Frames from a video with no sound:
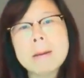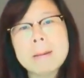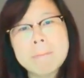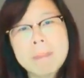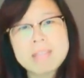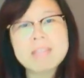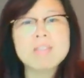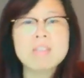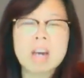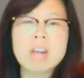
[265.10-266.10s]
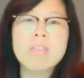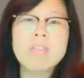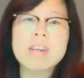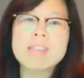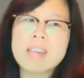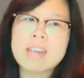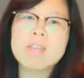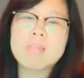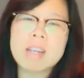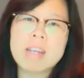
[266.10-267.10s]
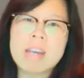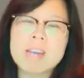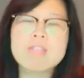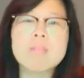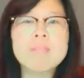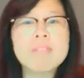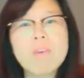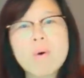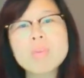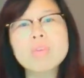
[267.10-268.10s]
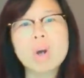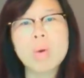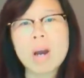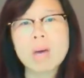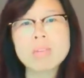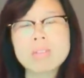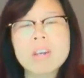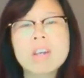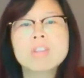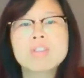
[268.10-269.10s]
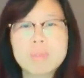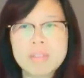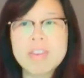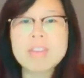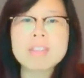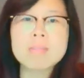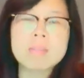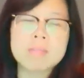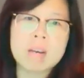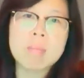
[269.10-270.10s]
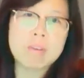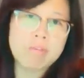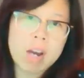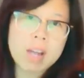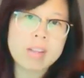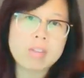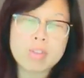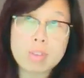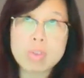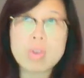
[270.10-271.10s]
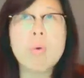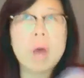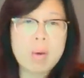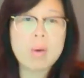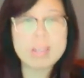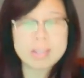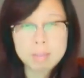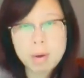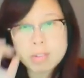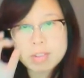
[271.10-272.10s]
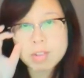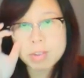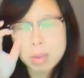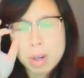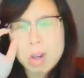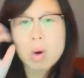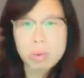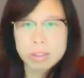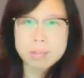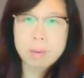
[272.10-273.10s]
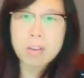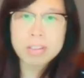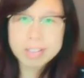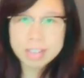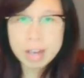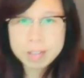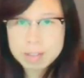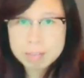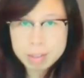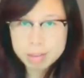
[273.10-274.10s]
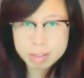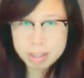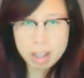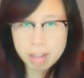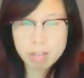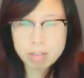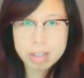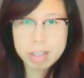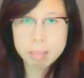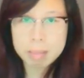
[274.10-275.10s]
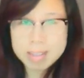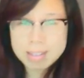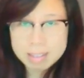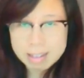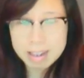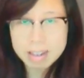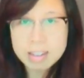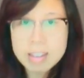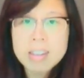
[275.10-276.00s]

It's better to kind of like take the medication before you go out to prevent the symptoms come on, rather than you go out and exposed to all these pollens and have symptoms and have a really unpleasant day.